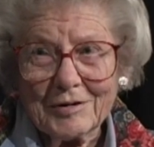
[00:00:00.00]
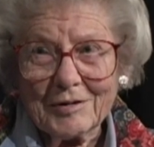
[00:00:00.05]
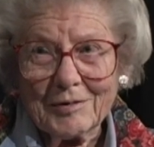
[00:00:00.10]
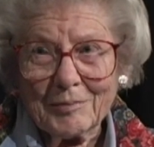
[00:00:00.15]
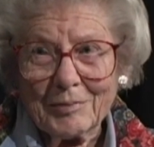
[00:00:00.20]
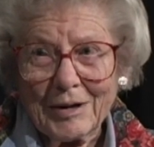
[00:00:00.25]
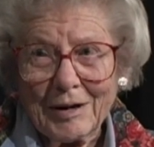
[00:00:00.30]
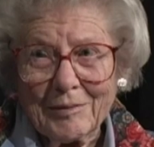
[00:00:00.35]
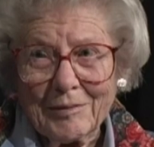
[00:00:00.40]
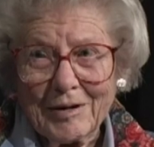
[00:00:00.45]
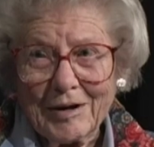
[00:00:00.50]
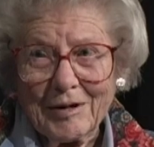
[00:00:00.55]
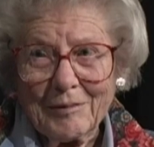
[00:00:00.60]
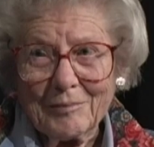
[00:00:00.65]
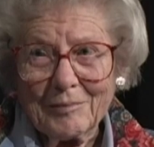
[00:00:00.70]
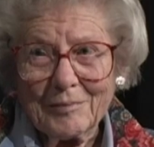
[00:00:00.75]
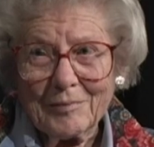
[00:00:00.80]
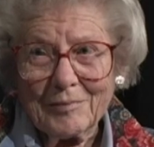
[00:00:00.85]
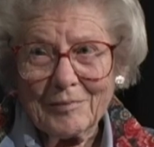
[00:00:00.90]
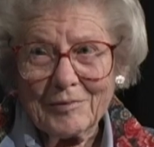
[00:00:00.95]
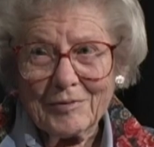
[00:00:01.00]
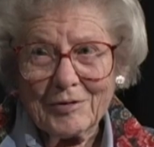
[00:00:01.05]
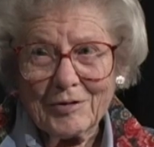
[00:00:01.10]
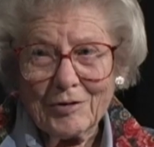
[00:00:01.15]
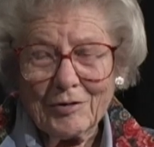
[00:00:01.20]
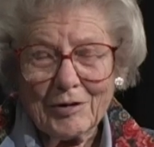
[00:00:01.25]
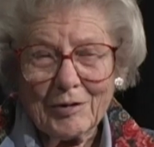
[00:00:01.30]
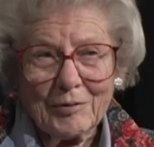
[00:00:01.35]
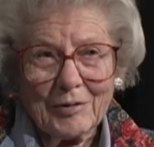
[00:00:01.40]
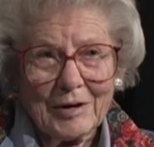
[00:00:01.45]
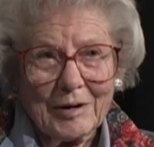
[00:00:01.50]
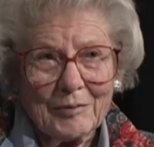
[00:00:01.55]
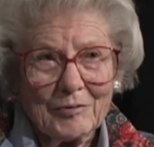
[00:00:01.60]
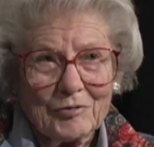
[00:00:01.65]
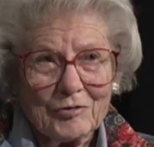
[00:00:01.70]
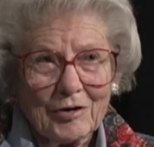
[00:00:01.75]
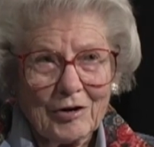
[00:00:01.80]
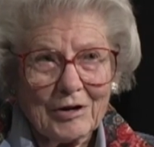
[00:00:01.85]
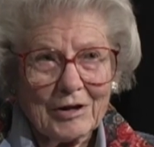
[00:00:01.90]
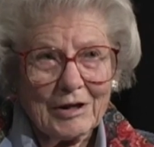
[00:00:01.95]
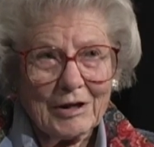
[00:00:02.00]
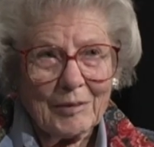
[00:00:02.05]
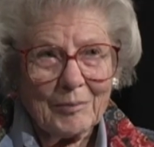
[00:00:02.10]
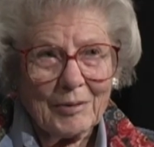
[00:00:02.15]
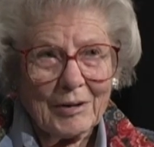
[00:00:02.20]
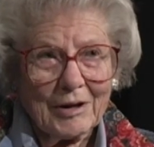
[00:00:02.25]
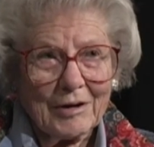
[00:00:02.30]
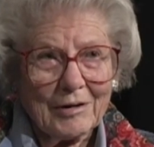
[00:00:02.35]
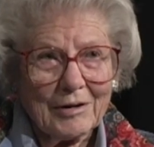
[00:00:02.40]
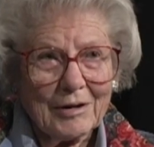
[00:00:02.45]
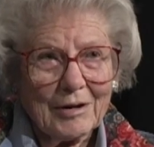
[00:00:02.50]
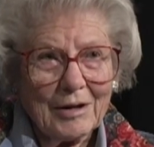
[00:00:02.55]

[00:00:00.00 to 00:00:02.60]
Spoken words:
about knowing what I was talking about.